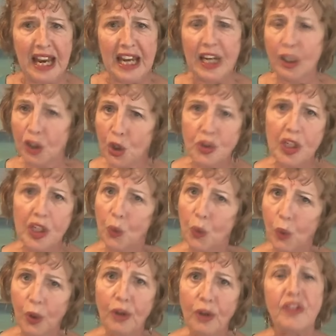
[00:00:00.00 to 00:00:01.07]
using
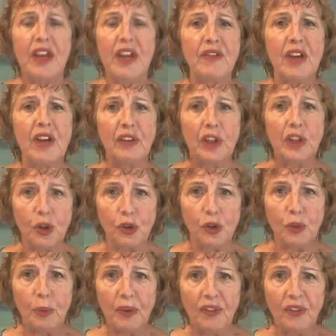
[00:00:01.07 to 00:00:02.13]
words they've never used
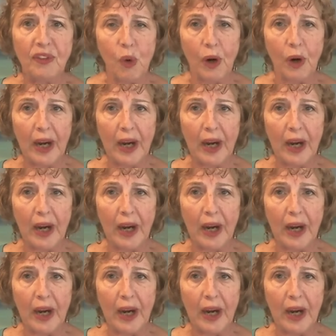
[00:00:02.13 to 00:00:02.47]
before,